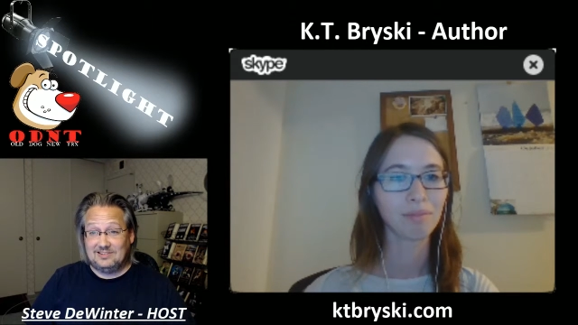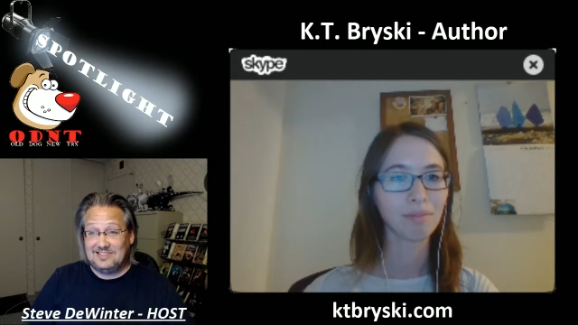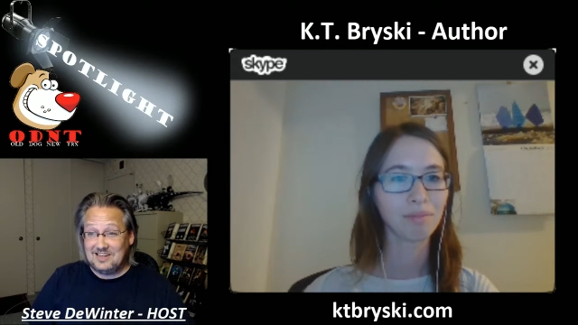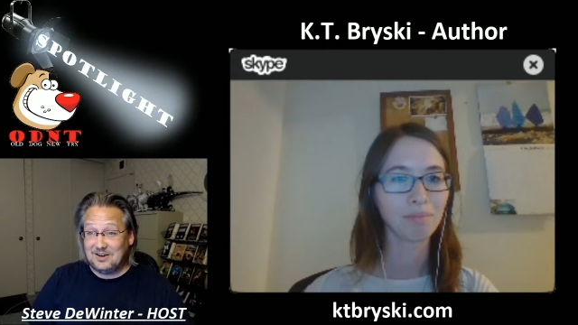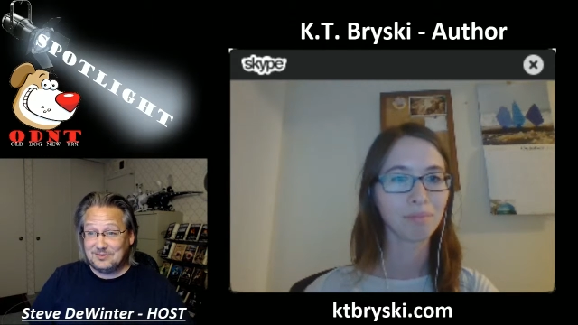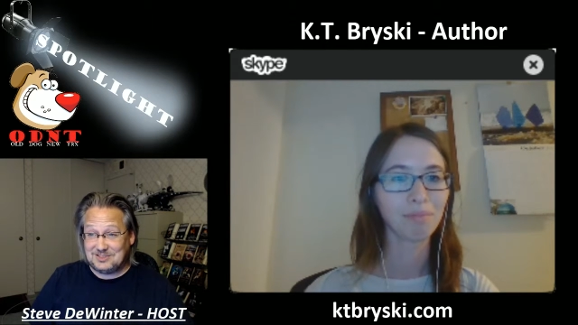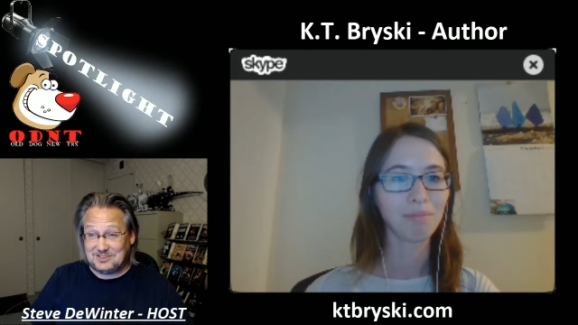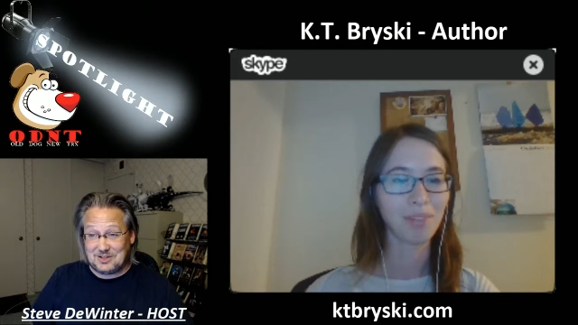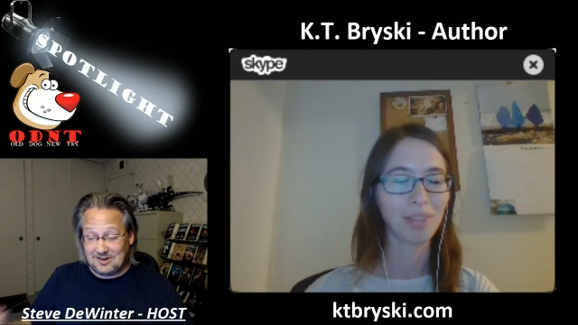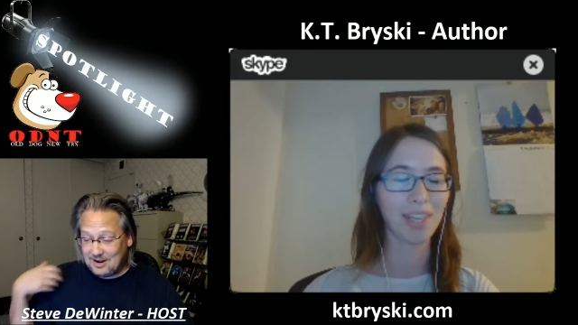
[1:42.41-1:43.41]
Speaker 1: You know, we
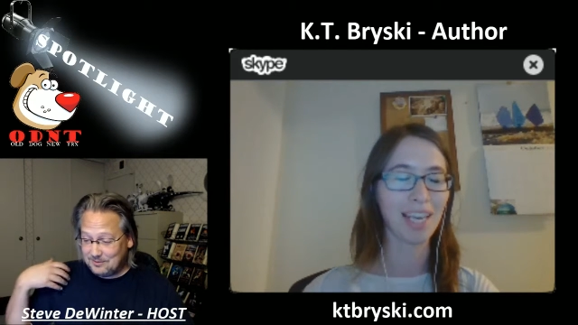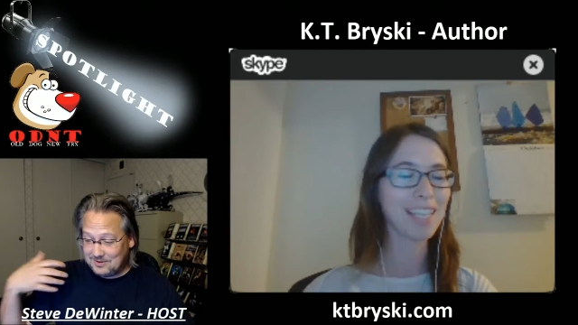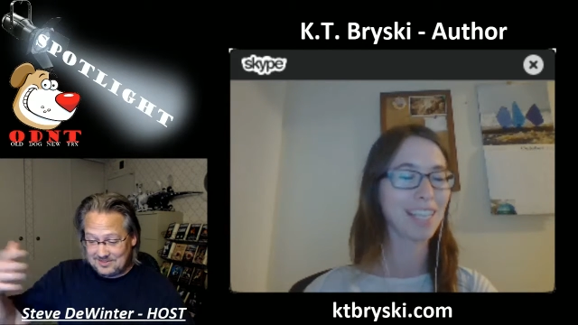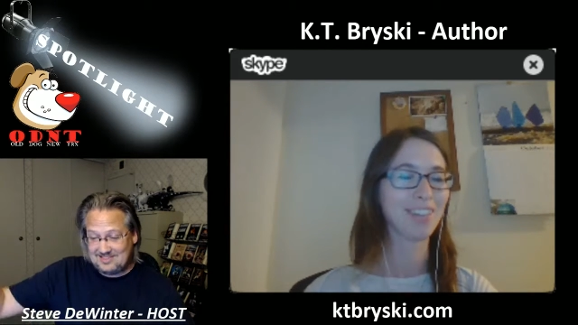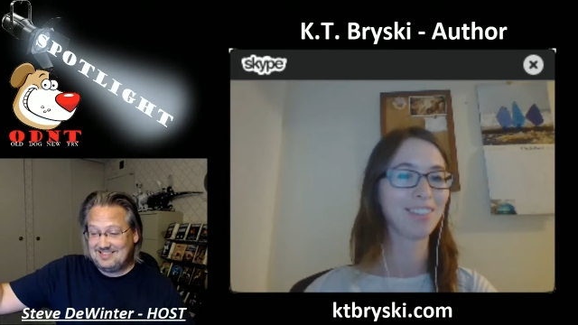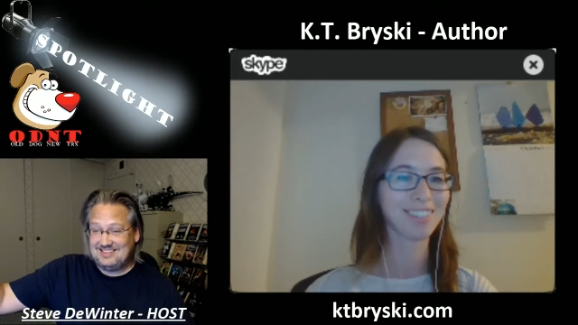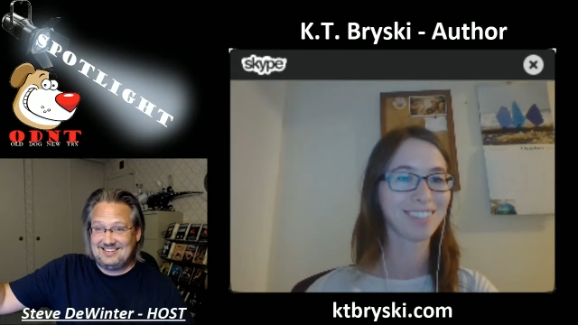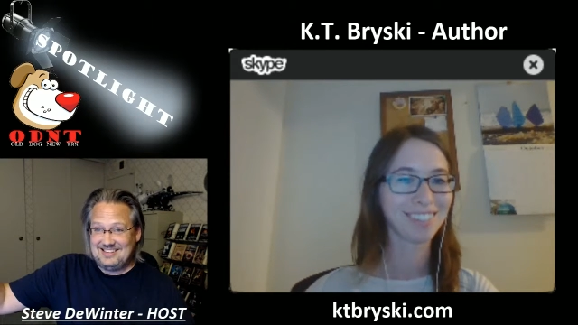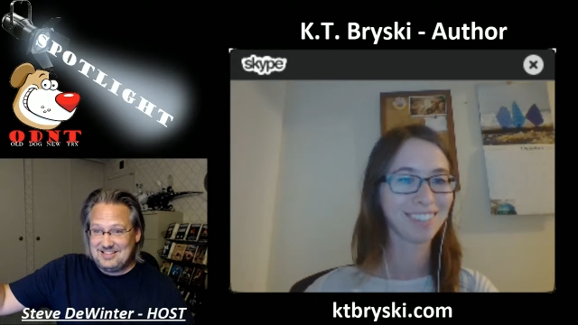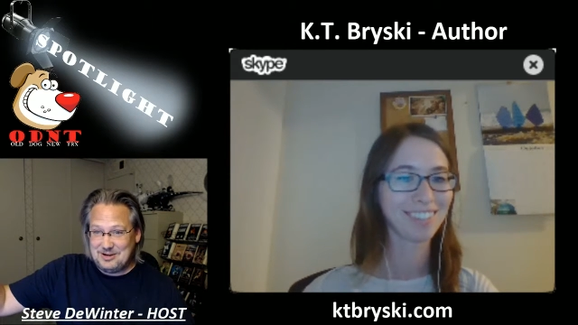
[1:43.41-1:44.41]
start out with
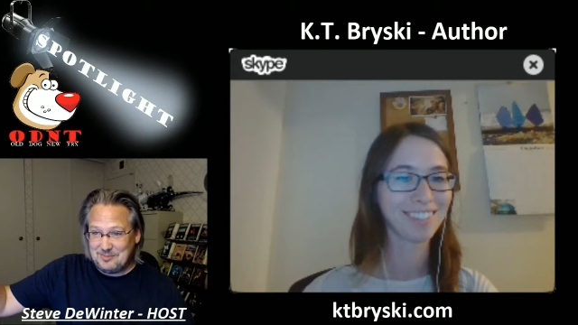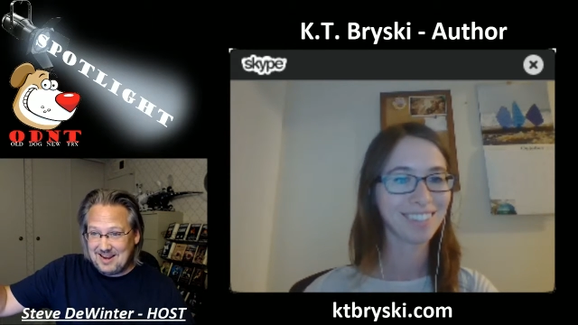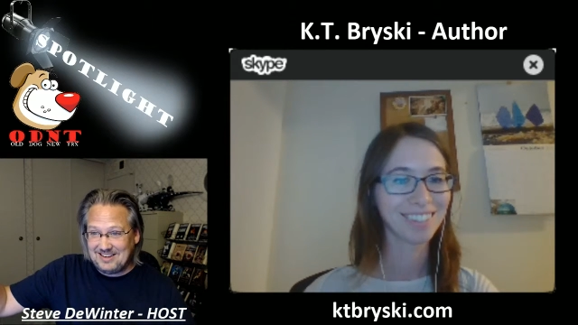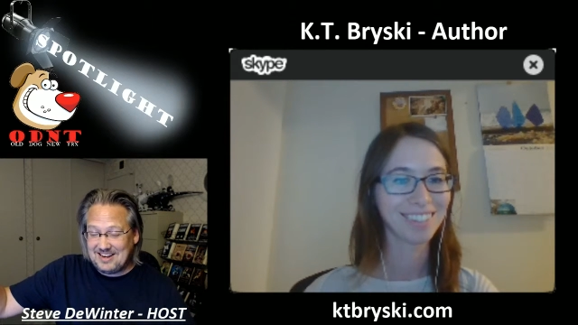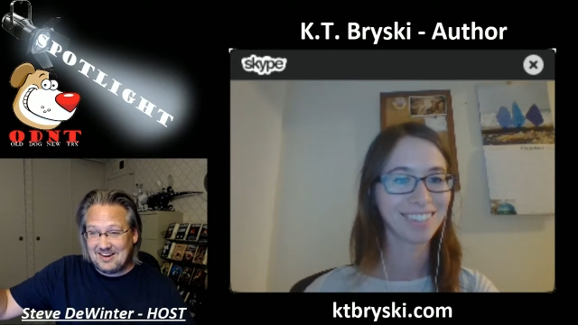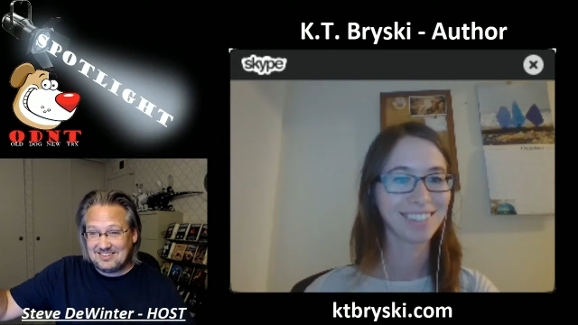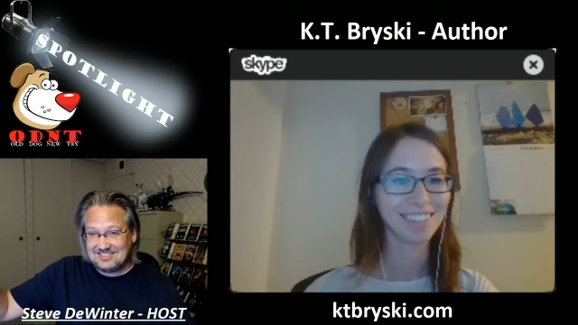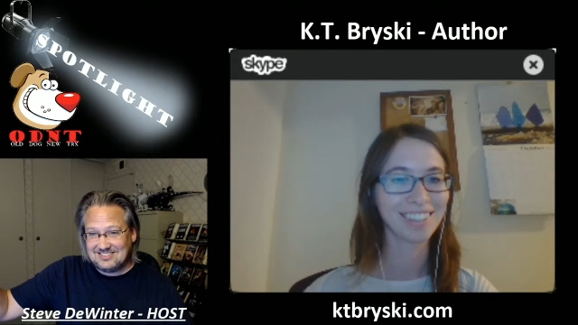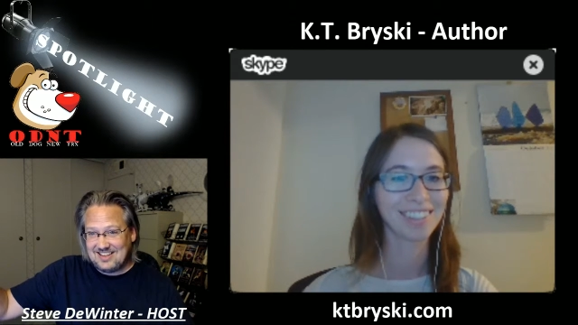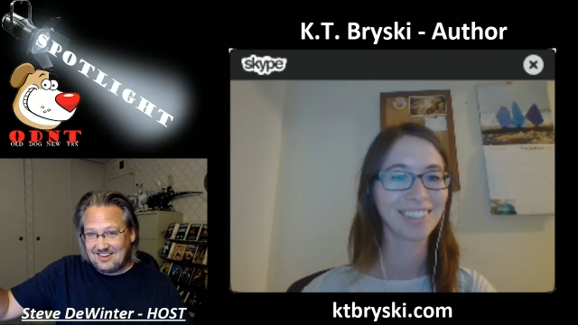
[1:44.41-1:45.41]
your main
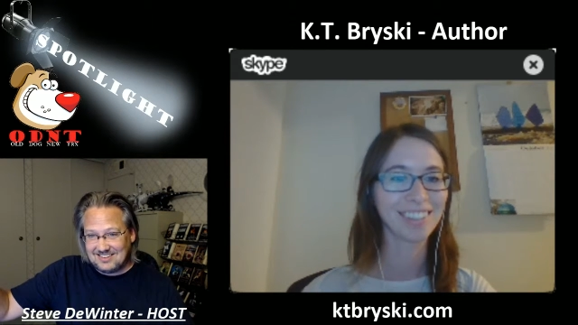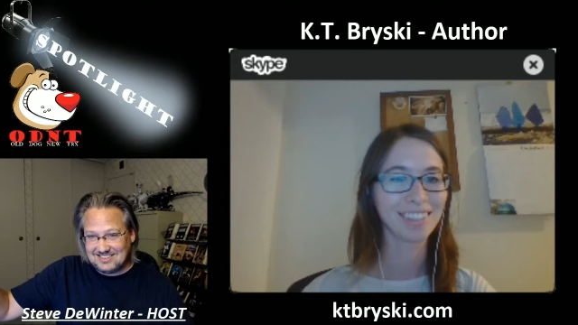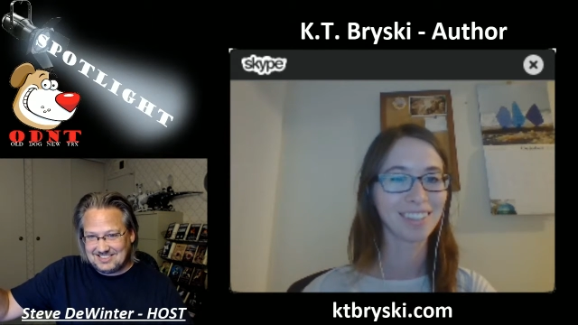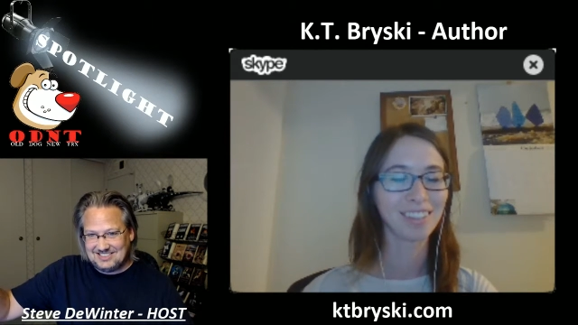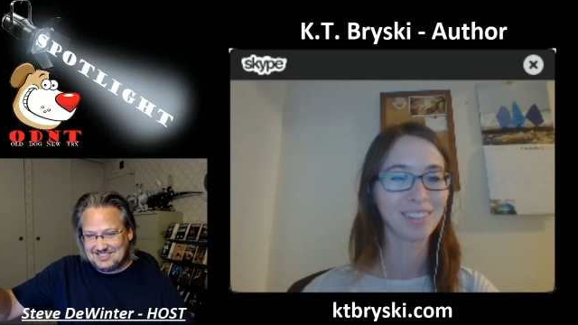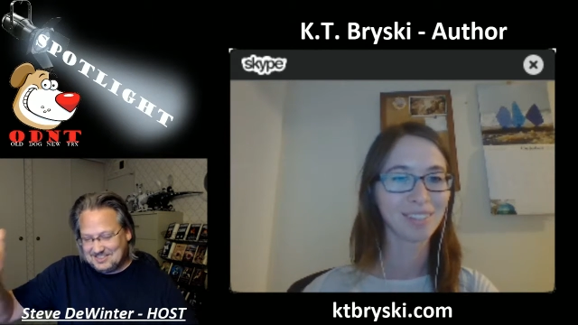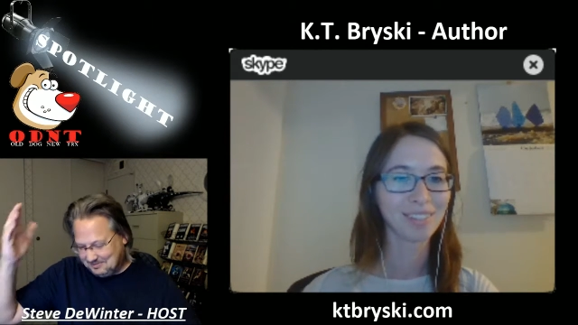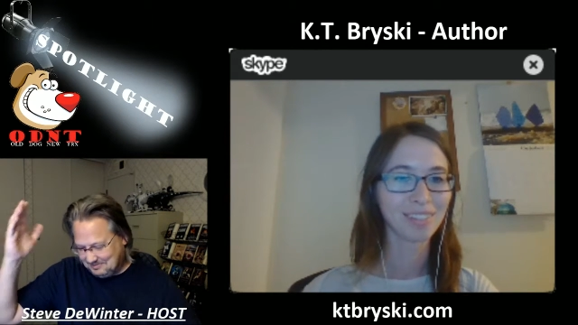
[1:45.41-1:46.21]
character there. She's